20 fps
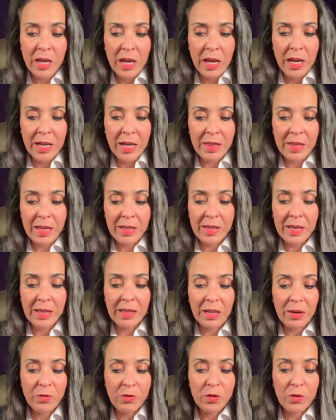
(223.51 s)
and I think they
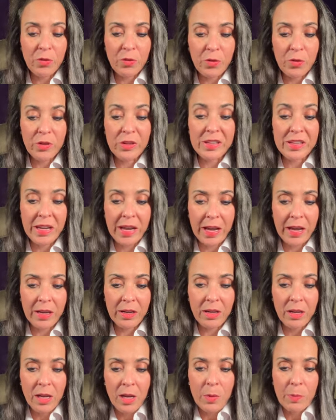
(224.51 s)
left you for dead
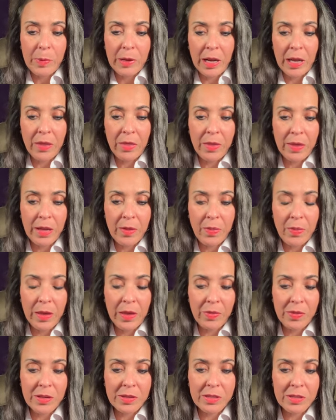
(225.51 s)
that I think
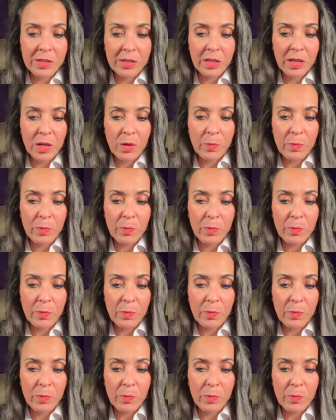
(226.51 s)
that this is going to